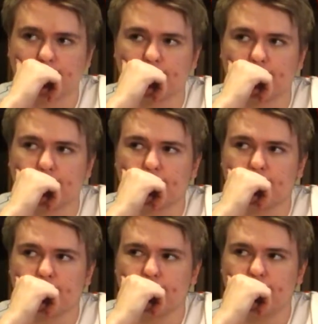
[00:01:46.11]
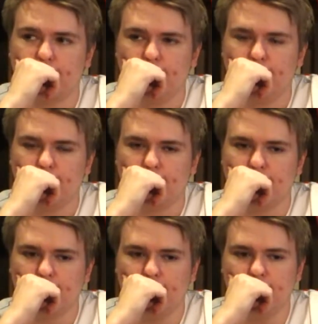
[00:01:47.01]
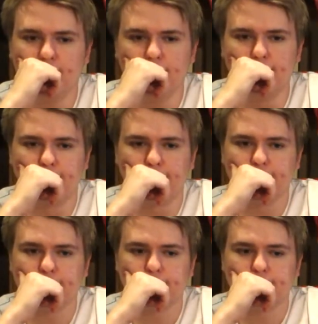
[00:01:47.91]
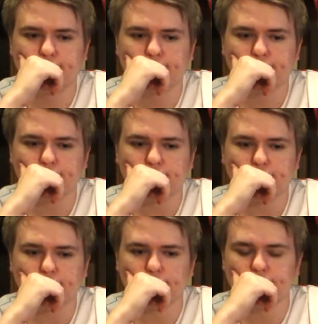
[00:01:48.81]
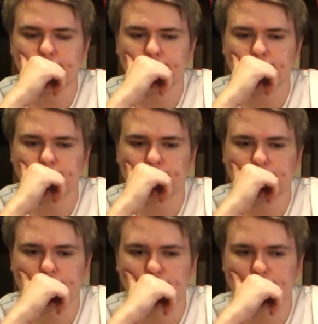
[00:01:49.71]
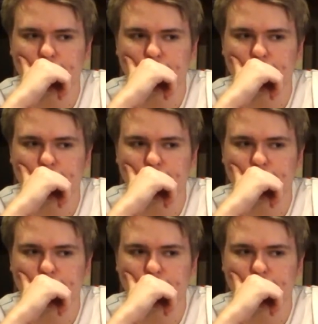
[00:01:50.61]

No words are spoken by the person on screen.